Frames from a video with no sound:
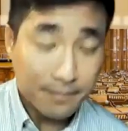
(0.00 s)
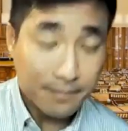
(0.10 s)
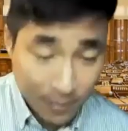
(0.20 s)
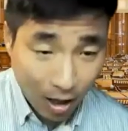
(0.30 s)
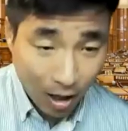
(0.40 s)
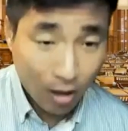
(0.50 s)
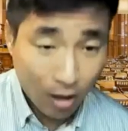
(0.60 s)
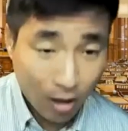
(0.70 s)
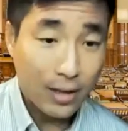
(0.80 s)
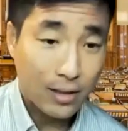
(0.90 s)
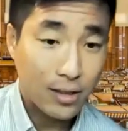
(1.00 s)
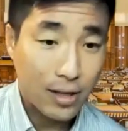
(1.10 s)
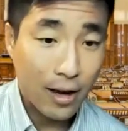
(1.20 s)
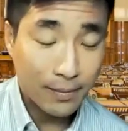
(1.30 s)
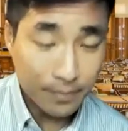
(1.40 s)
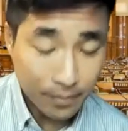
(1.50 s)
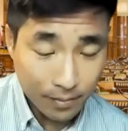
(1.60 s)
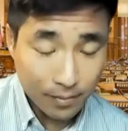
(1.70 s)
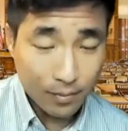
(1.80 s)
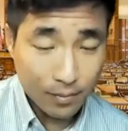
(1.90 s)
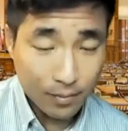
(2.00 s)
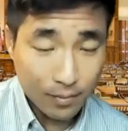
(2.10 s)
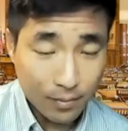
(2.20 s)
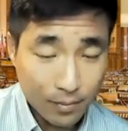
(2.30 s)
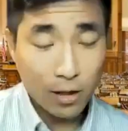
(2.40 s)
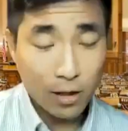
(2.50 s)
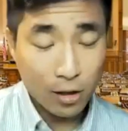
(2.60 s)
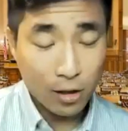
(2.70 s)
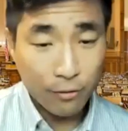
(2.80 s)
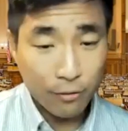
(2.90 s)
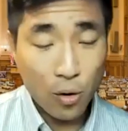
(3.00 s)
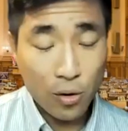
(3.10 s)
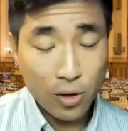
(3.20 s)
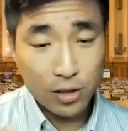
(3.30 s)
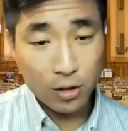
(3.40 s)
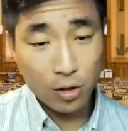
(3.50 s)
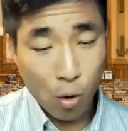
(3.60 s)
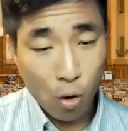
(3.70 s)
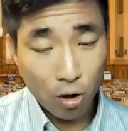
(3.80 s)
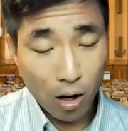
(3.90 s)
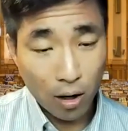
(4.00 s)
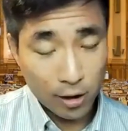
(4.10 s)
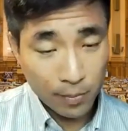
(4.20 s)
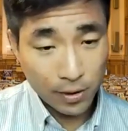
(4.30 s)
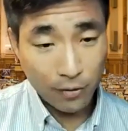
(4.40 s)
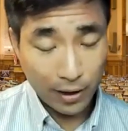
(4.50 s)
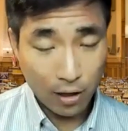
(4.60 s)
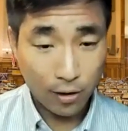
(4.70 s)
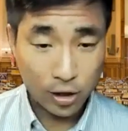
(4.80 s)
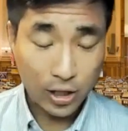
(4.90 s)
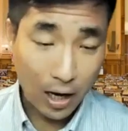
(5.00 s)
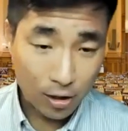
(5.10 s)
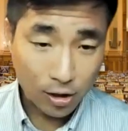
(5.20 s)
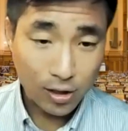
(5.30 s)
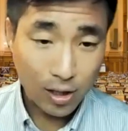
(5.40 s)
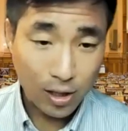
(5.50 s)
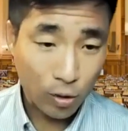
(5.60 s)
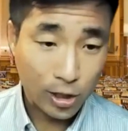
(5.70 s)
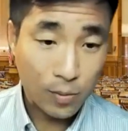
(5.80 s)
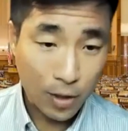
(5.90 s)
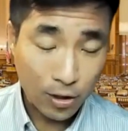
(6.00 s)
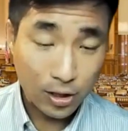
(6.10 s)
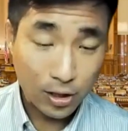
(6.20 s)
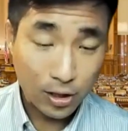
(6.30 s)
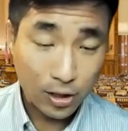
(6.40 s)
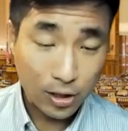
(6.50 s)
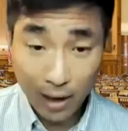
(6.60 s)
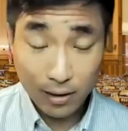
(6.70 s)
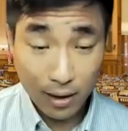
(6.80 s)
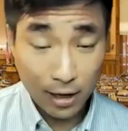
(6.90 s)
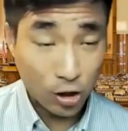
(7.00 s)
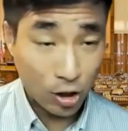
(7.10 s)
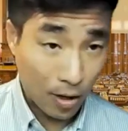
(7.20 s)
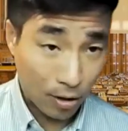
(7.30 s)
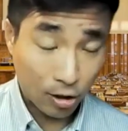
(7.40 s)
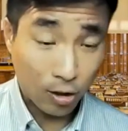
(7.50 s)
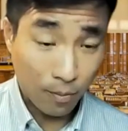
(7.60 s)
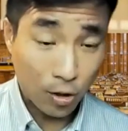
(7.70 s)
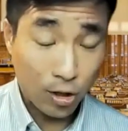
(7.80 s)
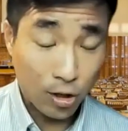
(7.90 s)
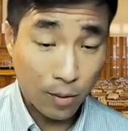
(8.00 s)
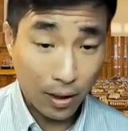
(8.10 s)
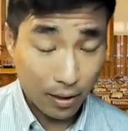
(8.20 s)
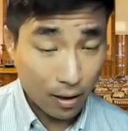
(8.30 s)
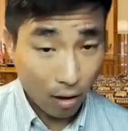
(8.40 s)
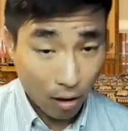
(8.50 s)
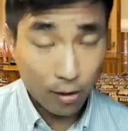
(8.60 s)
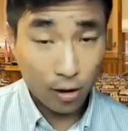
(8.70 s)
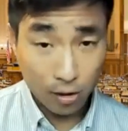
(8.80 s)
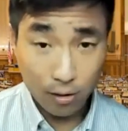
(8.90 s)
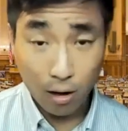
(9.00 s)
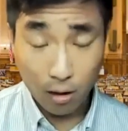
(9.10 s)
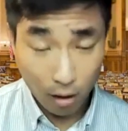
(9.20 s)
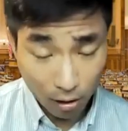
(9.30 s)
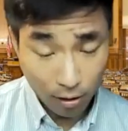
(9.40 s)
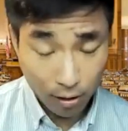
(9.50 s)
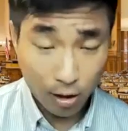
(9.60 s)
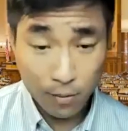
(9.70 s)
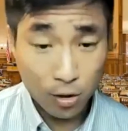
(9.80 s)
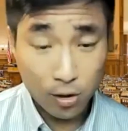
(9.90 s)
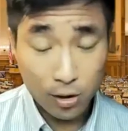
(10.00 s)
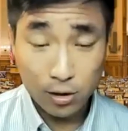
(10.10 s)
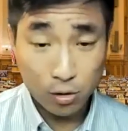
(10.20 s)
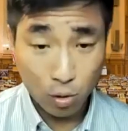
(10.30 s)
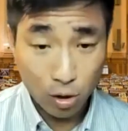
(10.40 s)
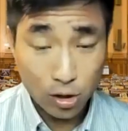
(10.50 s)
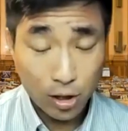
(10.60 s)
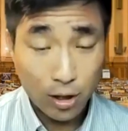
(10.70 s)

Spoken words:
All of that to say, to focus a little more on the specific healthcare challenges that we're experiencing that impact the Asian American community, but I think all of the communities in Georgia,